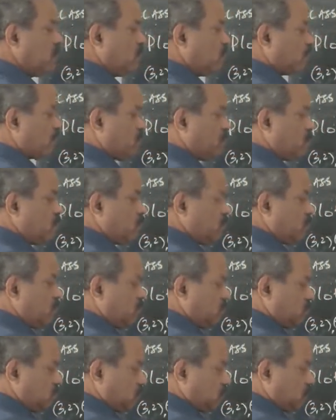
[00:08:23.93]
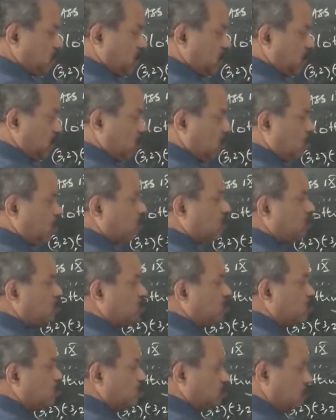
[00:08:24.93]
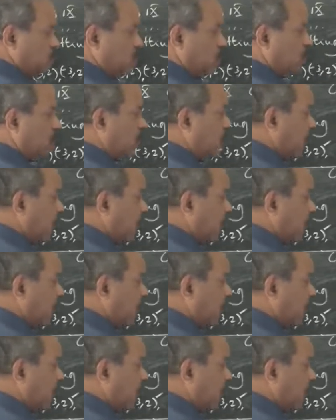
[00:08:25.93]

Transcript: from 0 to 2,